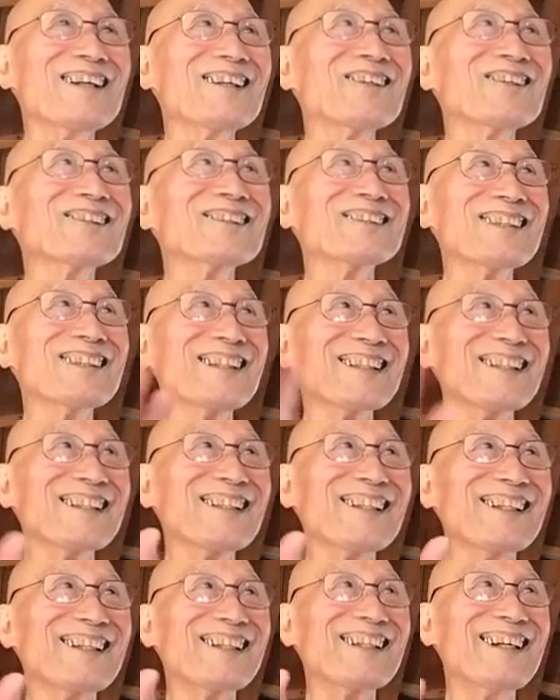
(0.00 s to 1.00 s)
No, thank
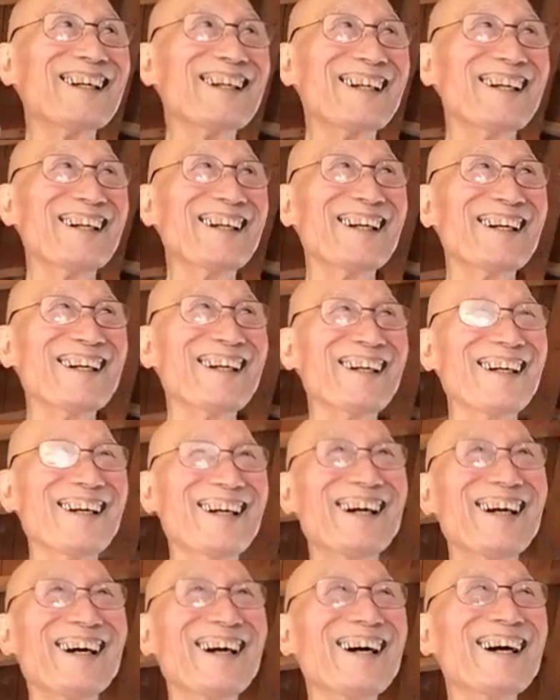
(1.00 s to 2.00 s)
you.
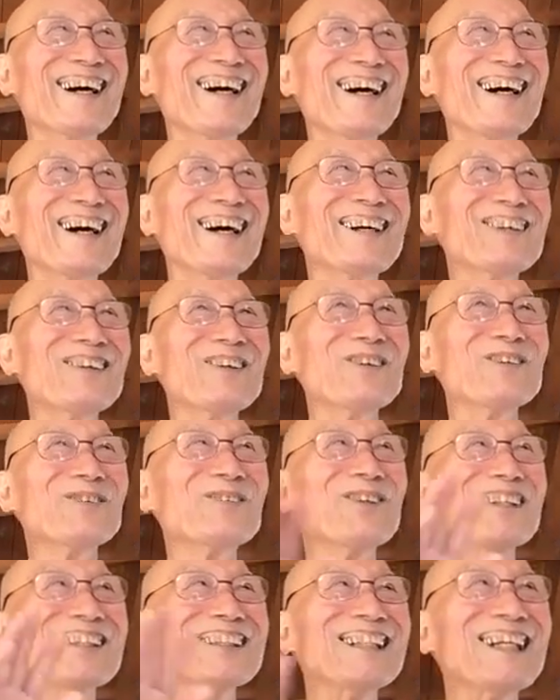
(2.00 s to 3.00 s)
No
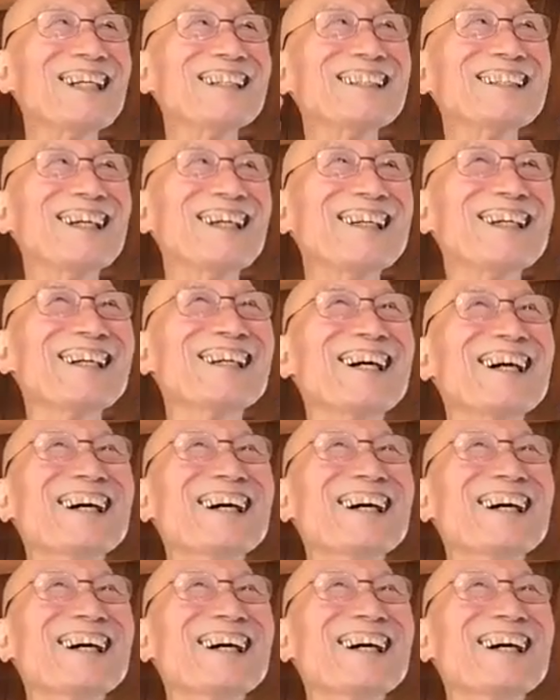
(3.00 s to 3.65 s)
more Zazen.